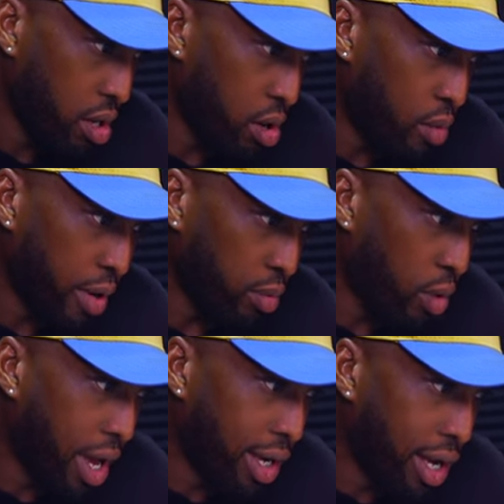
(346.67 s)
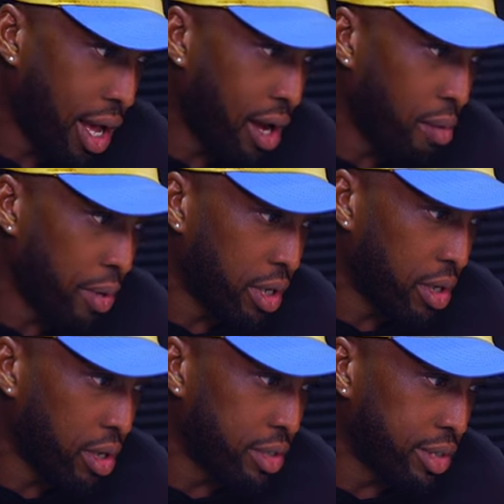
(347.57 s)
going right now,
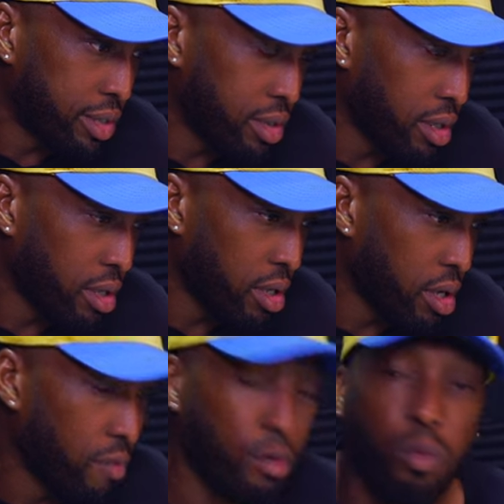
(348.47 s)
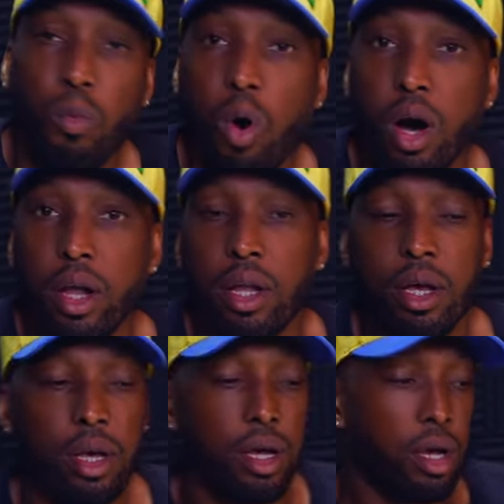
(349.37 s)
because for one,
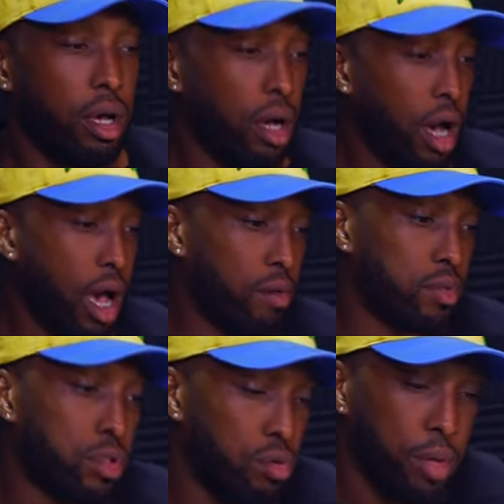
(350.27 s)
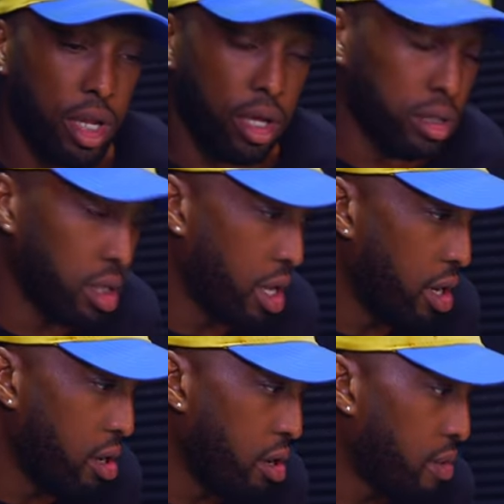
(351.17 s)
I have two meetings
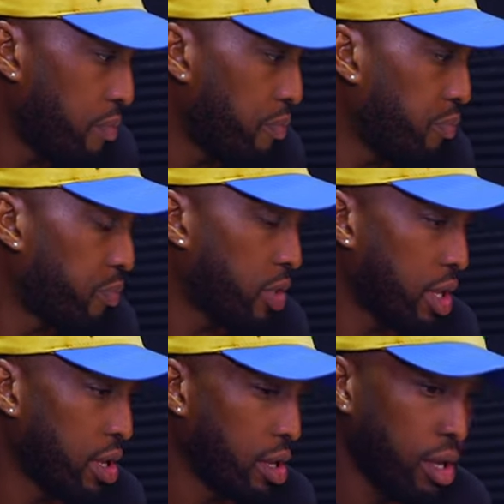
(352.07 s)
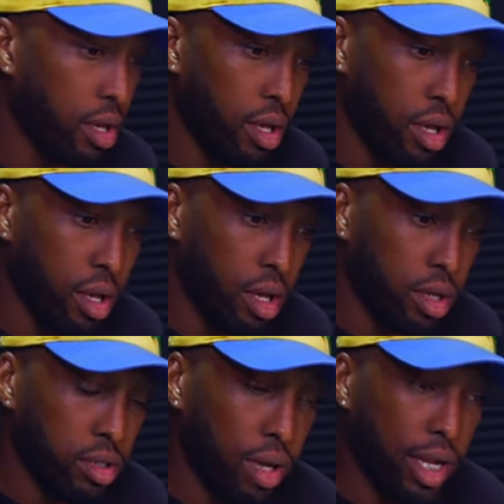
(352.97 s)
later,
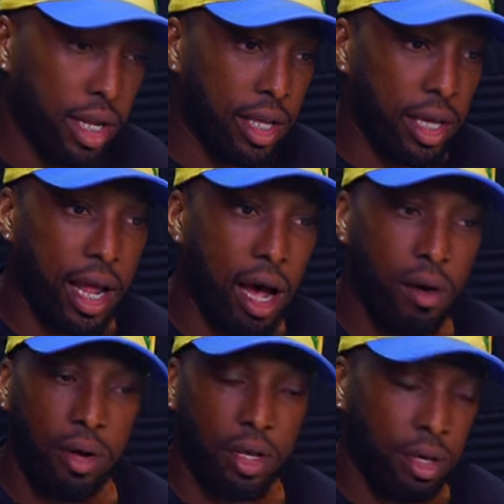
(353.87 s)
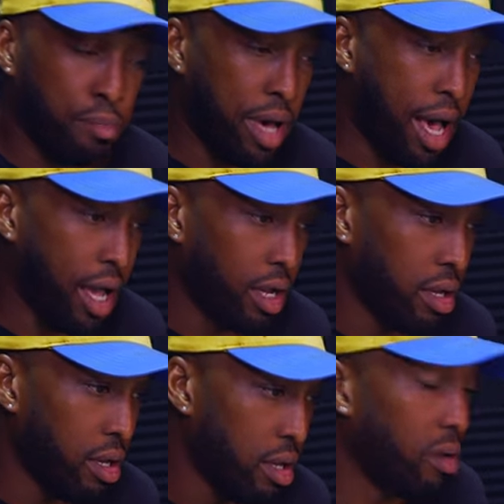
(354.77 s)
so I need to get out, get back.
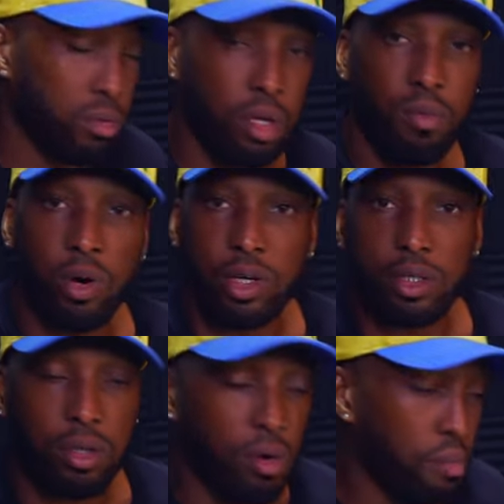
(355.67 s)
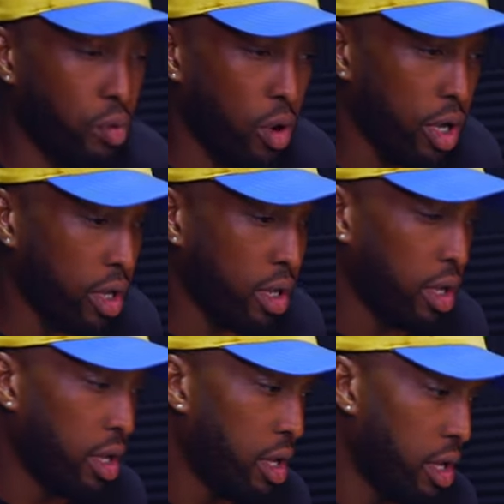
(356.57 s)
But deep work is so important,
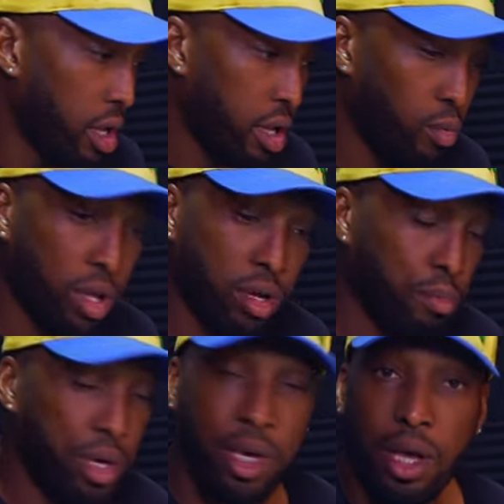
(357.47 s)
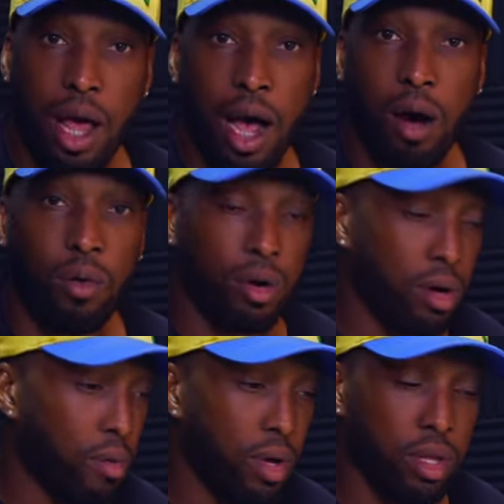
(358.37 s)
whether it be an
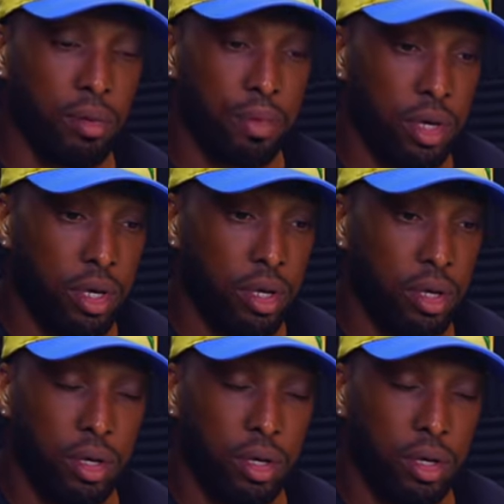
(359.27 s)
hour, whether it be